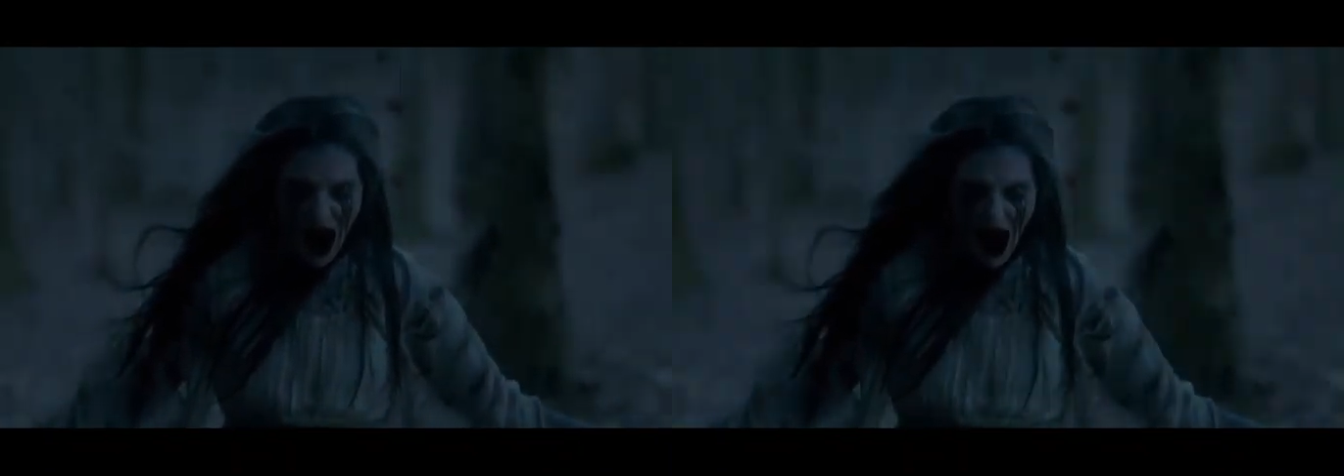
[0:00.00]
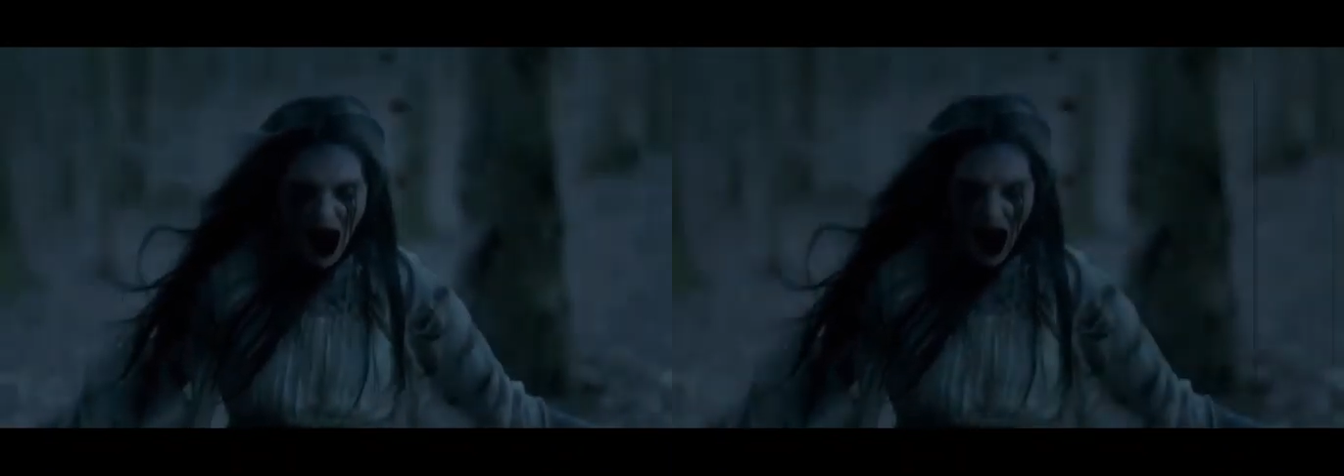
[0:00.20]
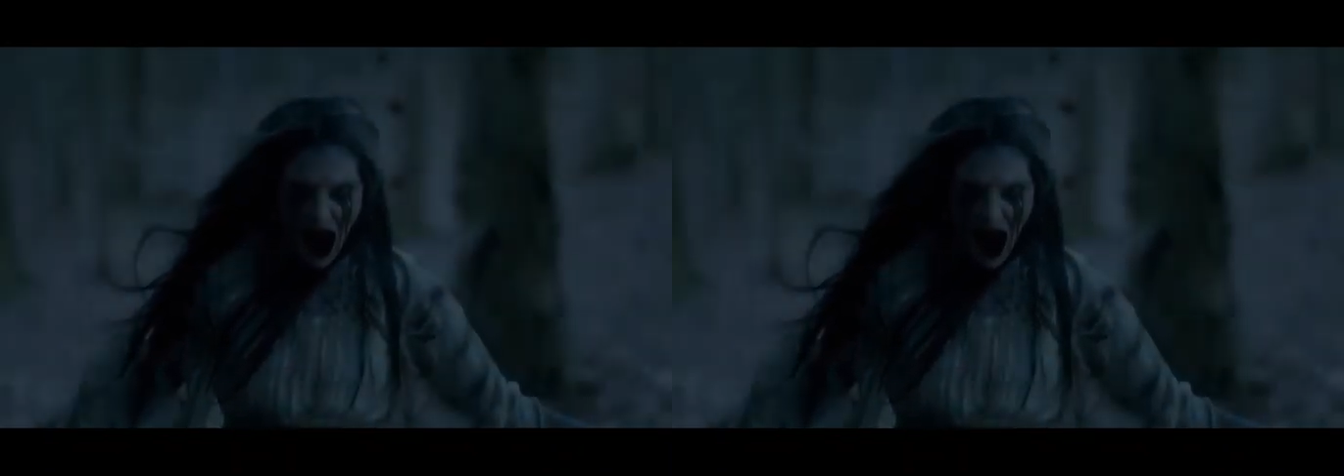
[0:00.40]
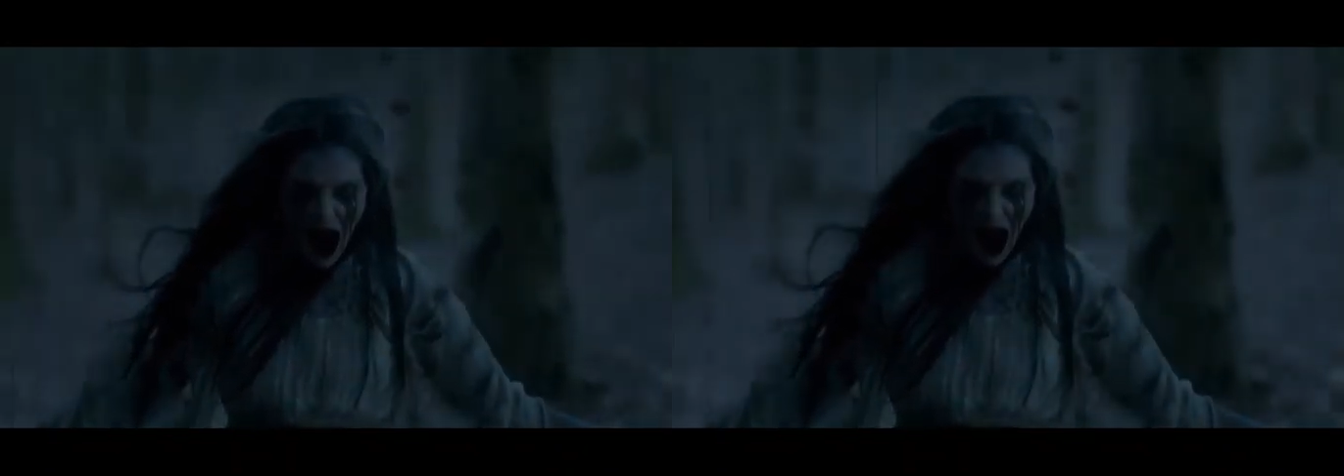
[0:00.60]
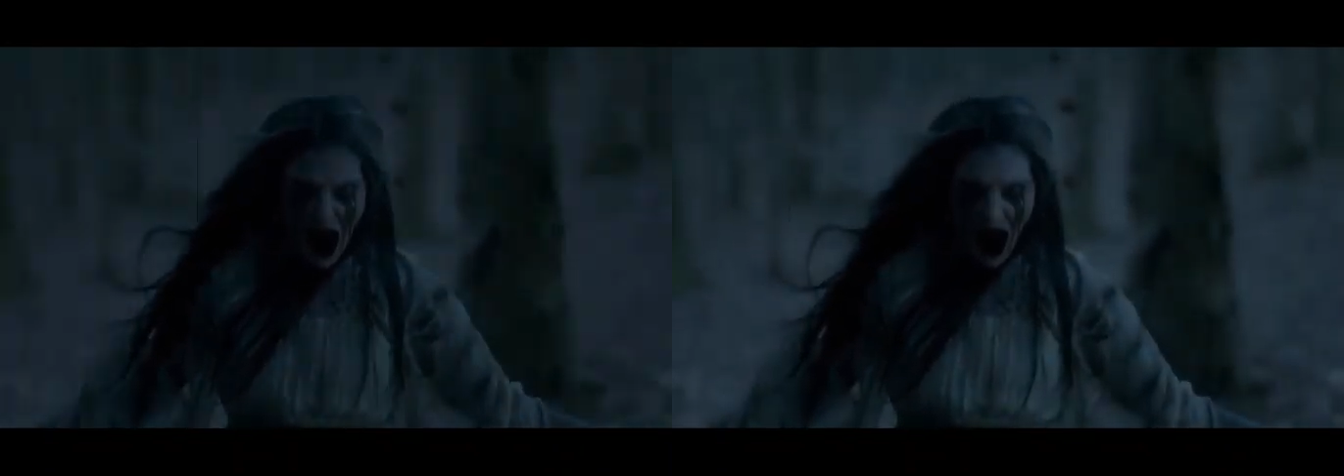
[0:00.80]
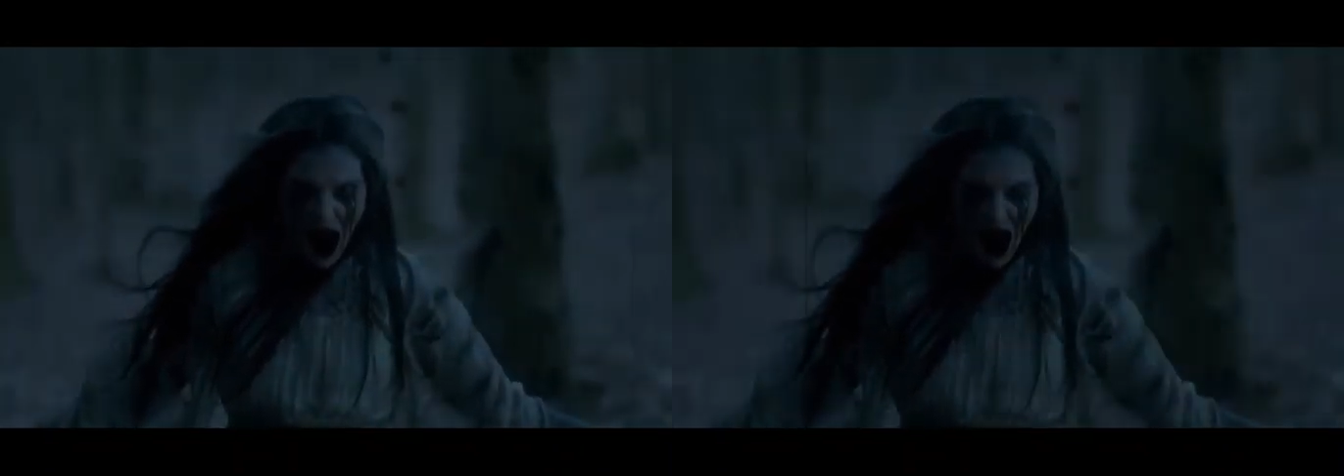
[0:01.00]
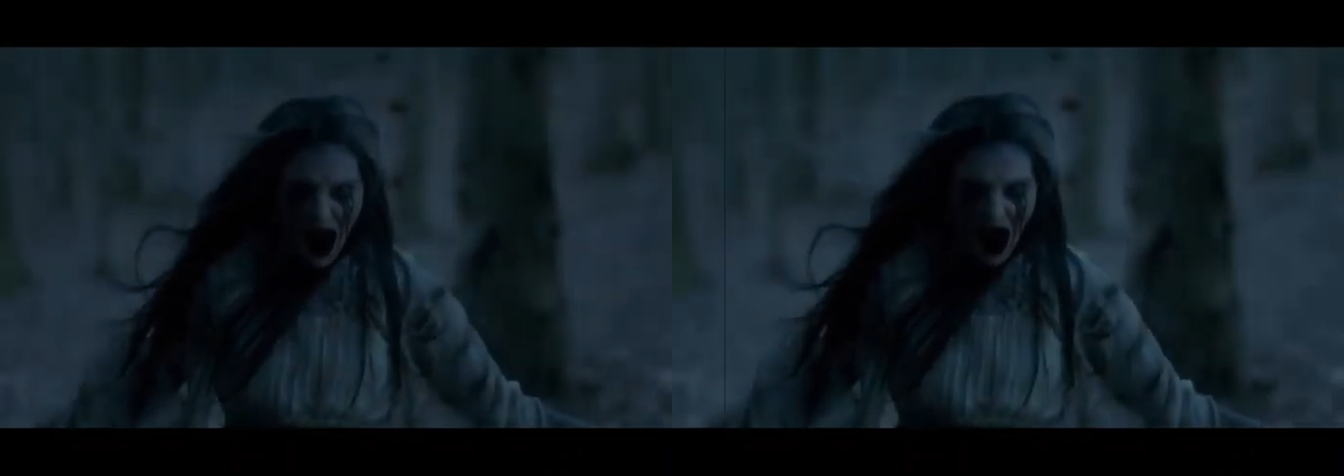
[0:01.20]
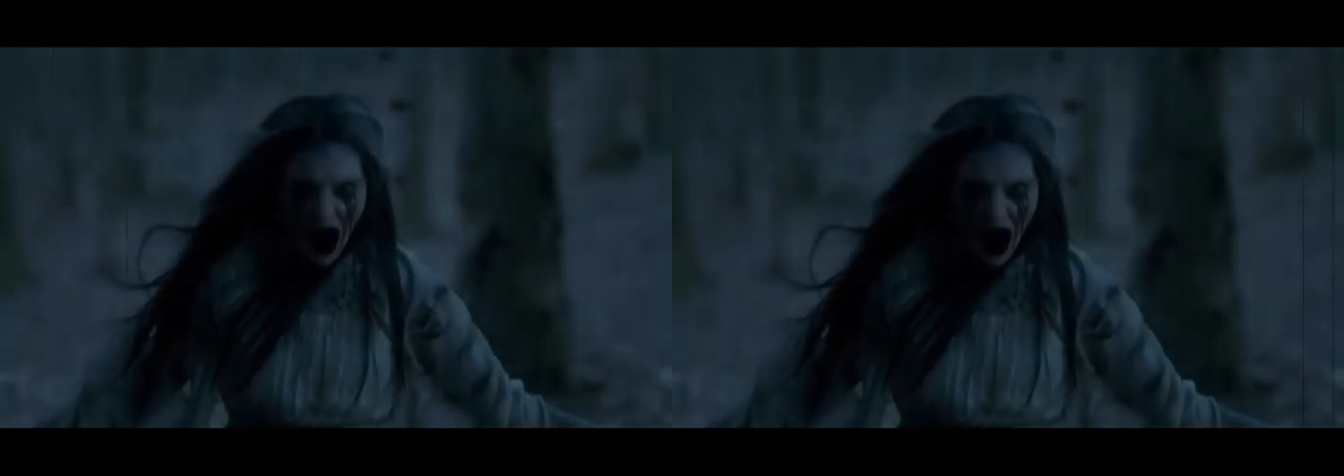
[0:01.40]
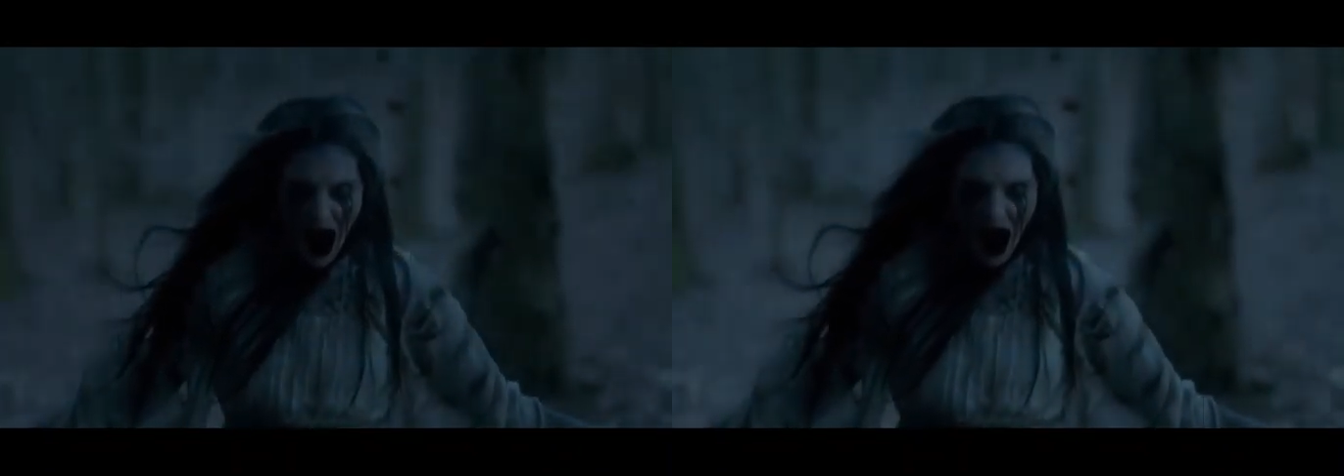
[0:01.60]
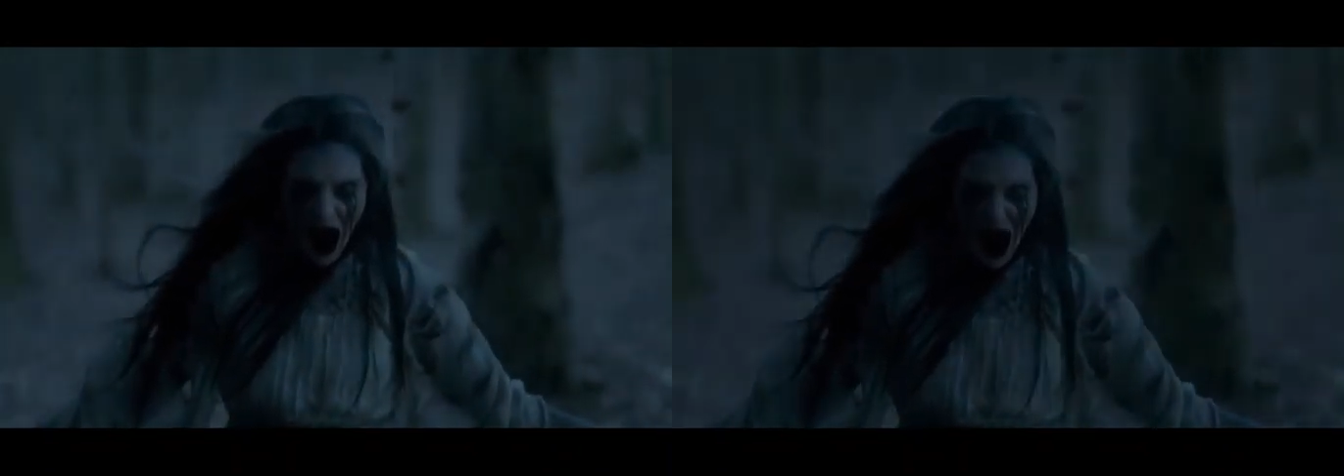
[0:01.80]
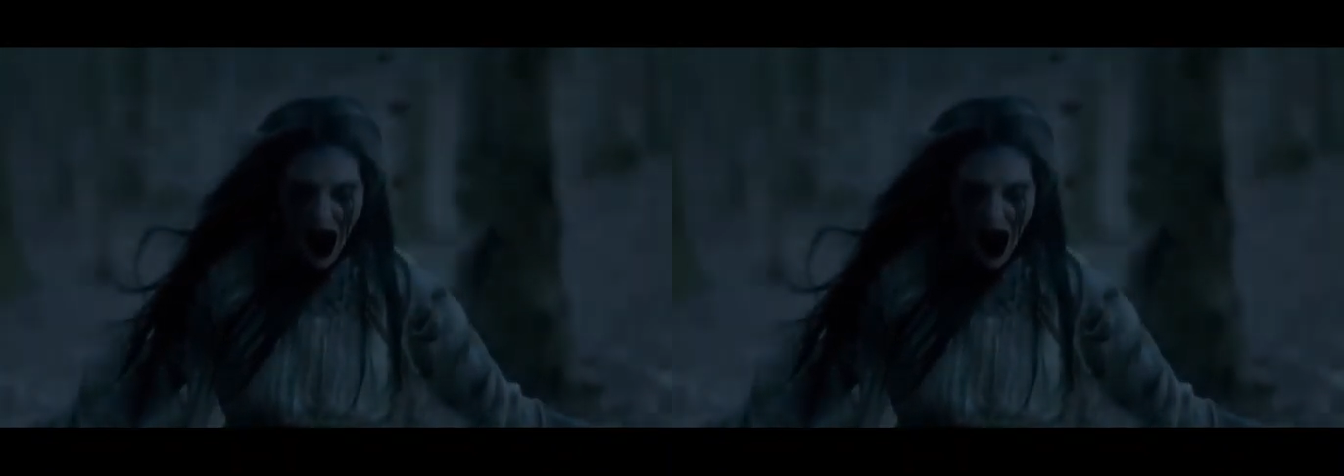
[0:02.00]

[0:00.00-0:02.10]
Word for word: with grief and despair.